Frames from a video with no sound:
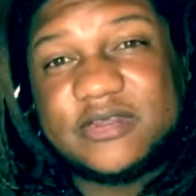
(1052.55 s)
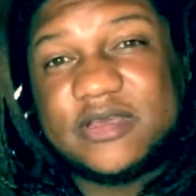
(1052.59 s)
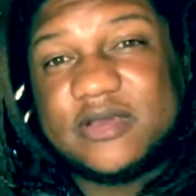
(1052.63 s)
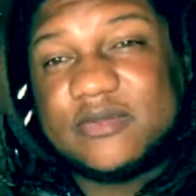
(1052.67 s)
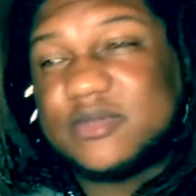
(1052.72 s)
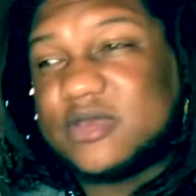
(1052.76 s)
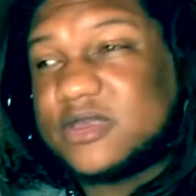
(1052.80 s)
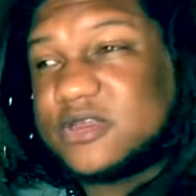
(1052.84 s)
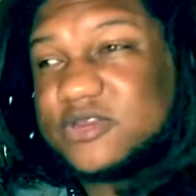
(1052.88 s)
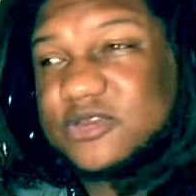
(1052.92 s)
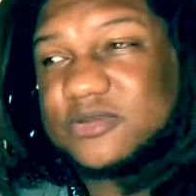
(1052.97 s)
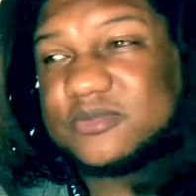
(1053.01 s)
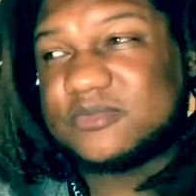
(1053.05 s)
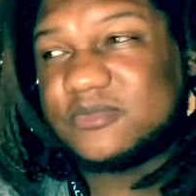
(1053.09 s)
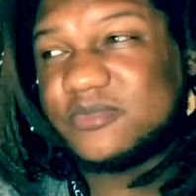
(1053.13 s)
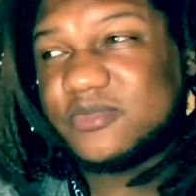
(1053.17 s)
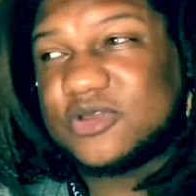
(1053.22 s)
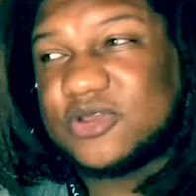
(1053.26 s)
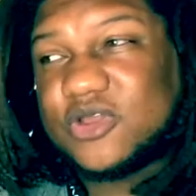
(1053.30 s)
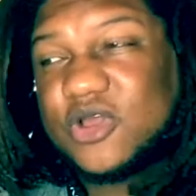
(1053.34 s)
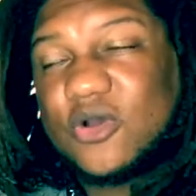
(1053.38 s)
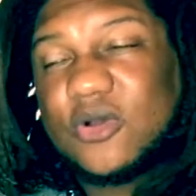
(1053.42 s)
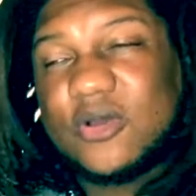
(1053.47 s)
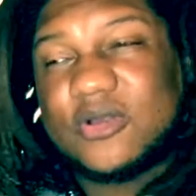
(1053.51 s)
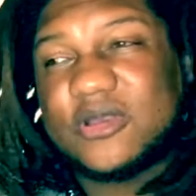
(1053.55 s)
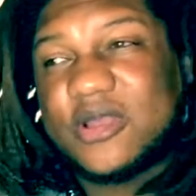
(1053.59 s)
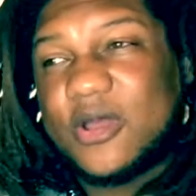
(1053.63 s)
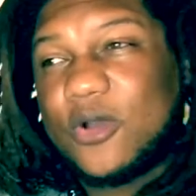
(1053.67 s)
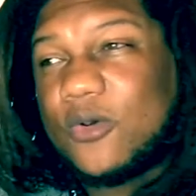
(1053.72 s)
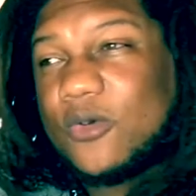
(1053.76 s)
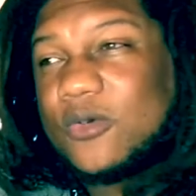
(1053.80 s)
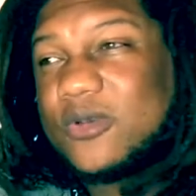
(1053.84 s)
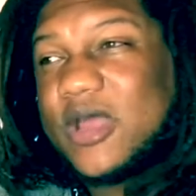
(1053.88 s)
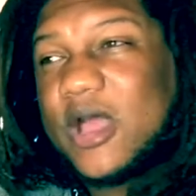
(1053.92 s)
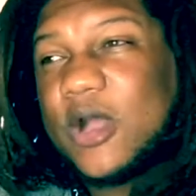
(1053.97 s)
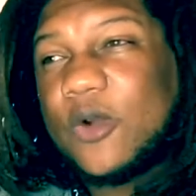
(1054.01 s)
I mean,
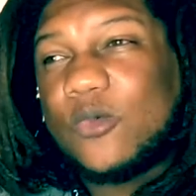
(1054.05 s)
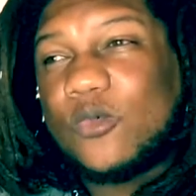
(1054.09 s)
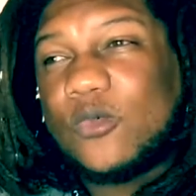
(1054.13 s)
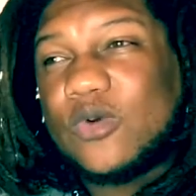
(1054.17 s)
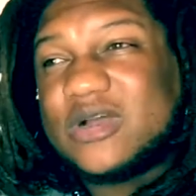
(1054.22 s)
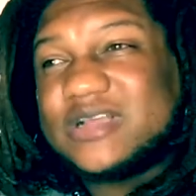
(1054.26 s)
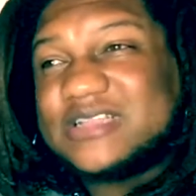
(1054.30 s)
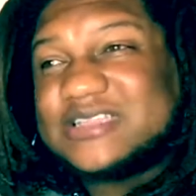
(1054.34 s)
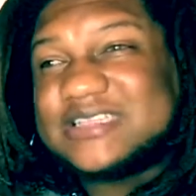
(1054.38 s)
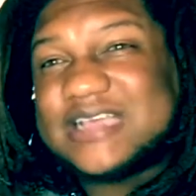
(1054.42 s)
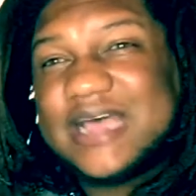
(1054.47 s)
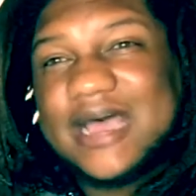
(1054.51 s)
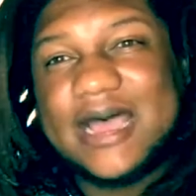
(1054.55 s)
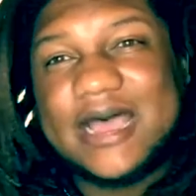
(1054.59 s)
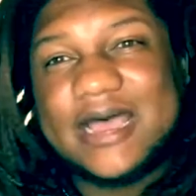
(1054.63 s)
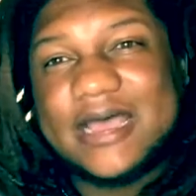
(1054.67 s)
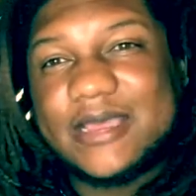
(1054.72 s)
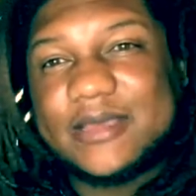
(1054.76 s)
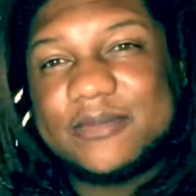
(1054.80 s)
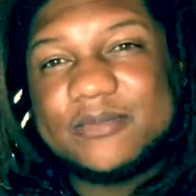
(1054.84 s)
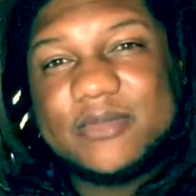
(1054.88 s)
not one time